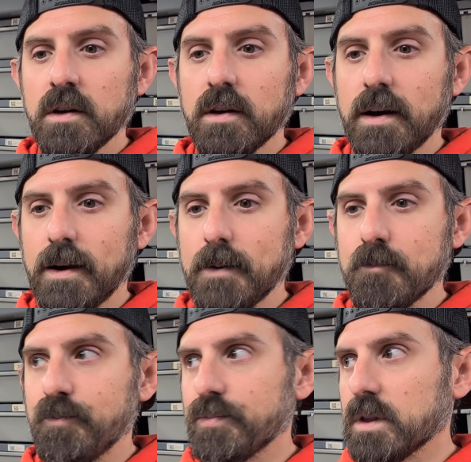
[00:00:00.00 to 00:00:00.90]

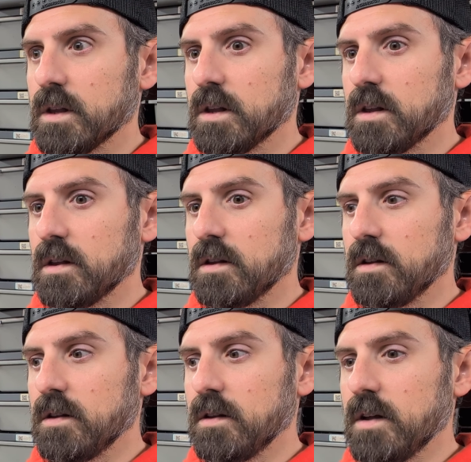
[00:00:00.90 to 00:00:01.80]

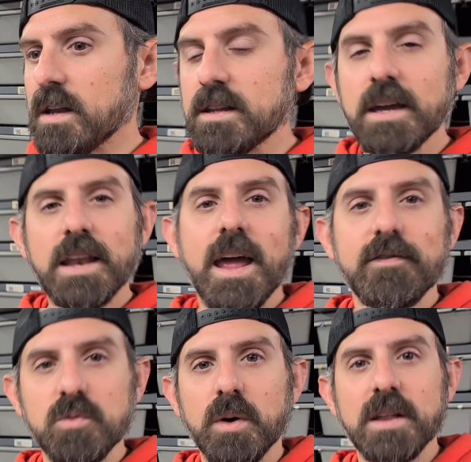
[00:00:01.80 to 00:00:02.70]
and get
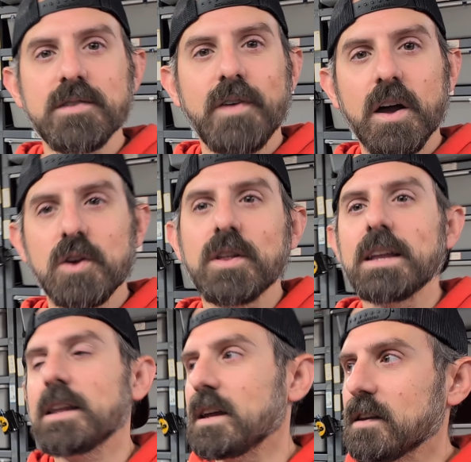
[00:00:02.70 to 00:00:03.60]
everybody the value they
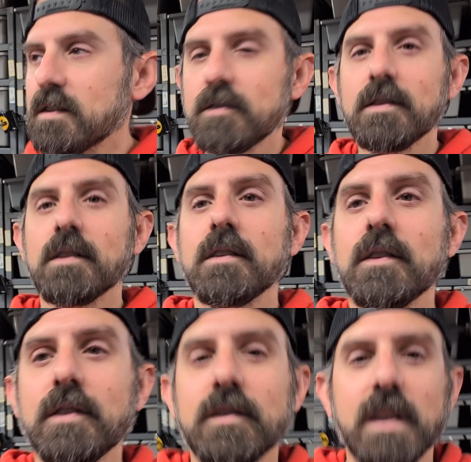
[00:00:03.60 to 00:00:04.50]
need
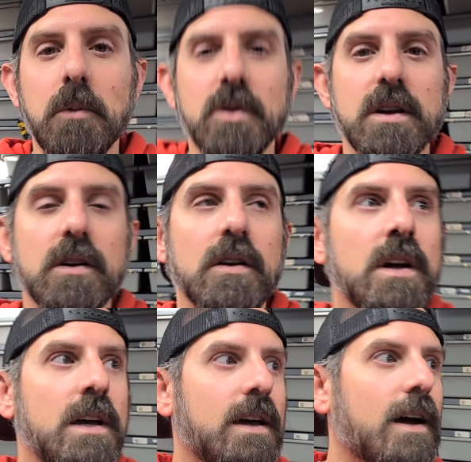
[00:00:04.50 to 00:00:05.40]
at this time of the year.
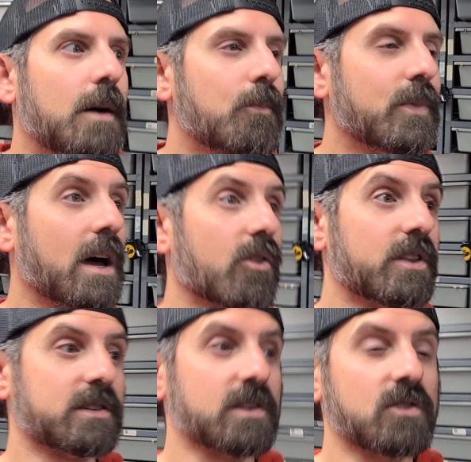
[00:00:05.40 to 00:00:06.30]
Now,
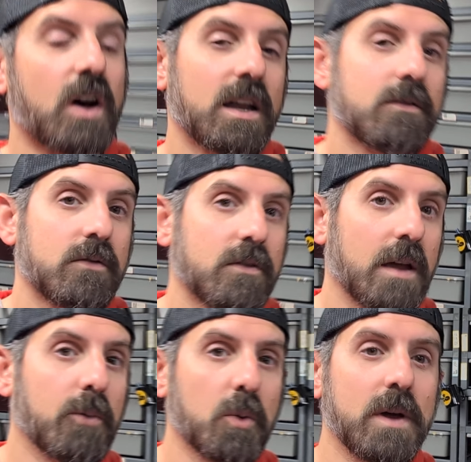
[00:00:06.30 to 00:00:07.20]
this is not
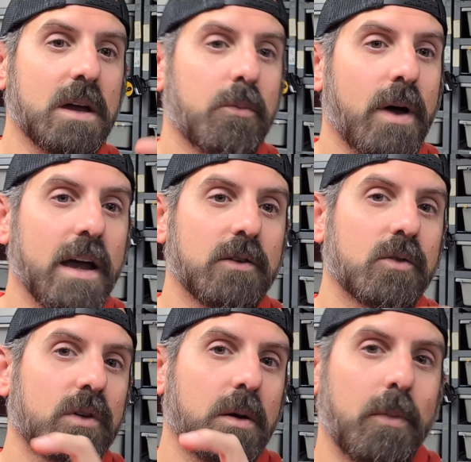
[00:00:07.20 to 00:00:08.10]
able to be
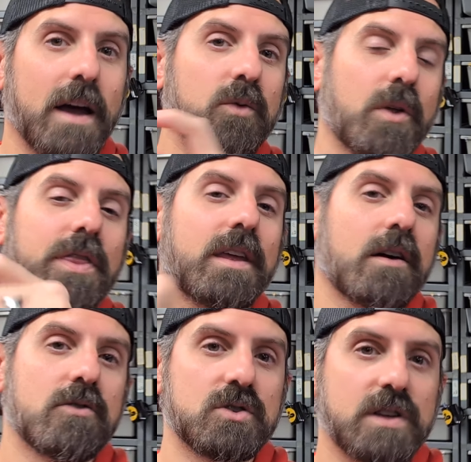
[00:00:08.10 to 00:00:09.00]
combined with the
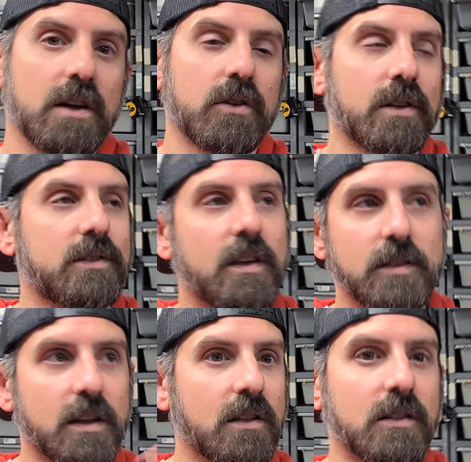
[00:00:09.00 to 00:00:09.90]
other sale, and it says
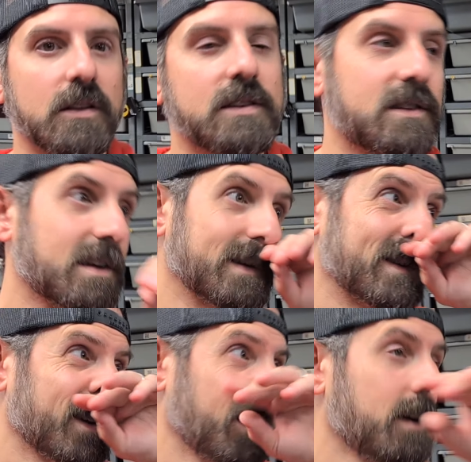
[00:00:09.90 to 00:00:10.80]
that in the listings.